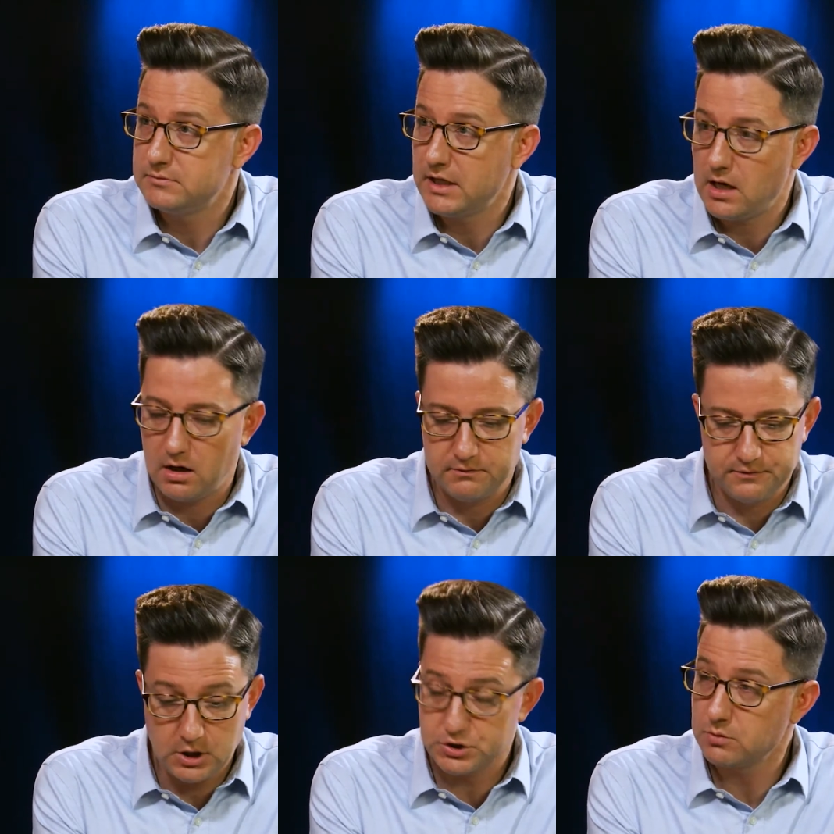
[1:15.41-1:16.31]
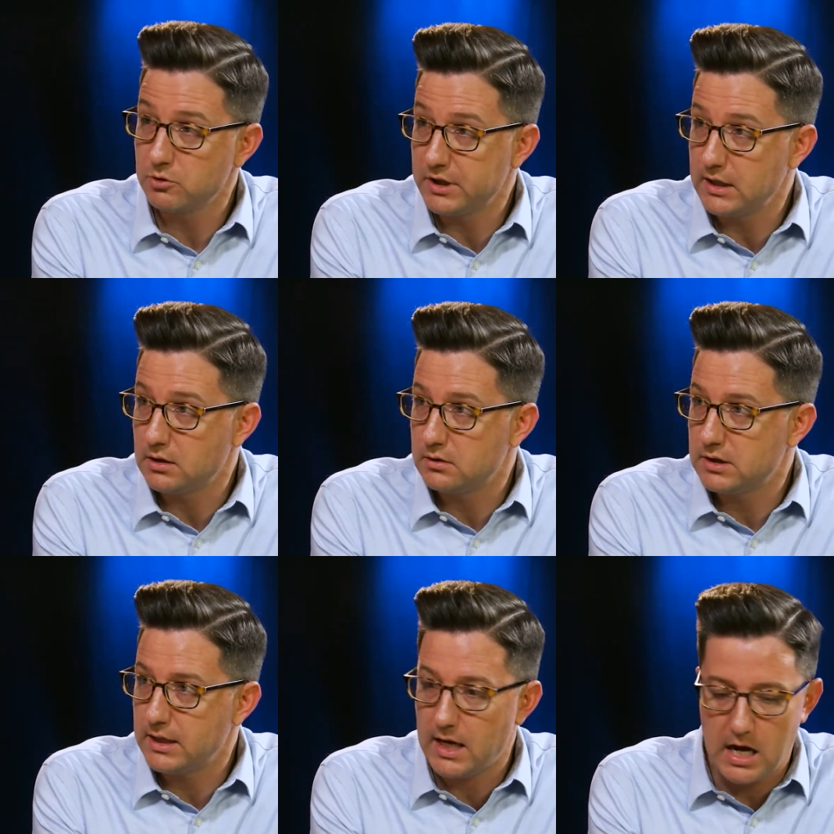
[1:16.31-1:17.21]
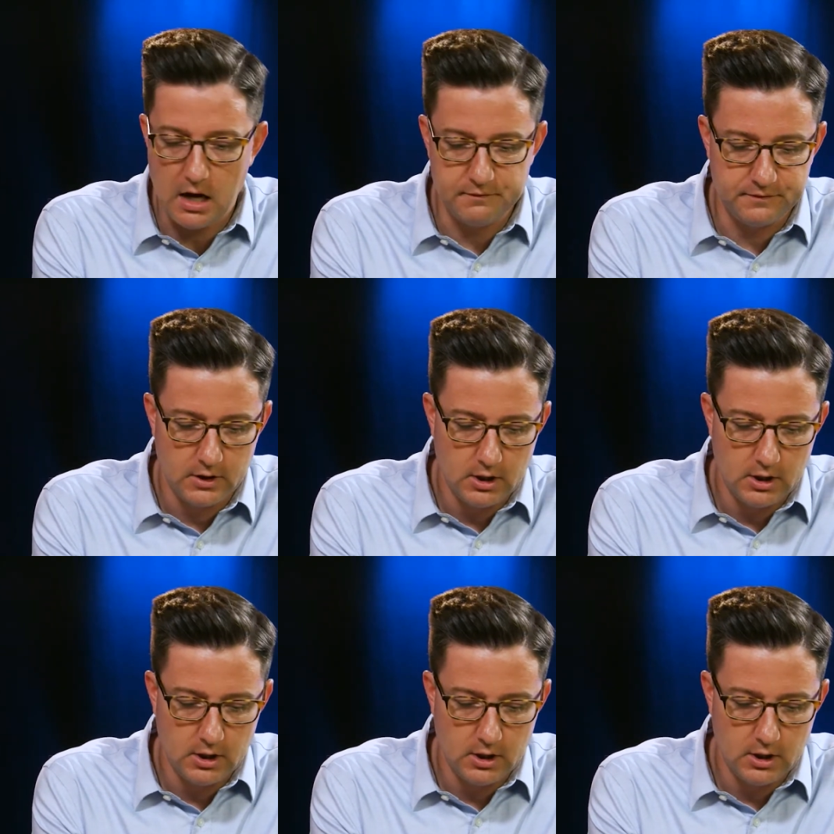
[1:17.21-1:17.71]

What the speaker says: They have customer data. They have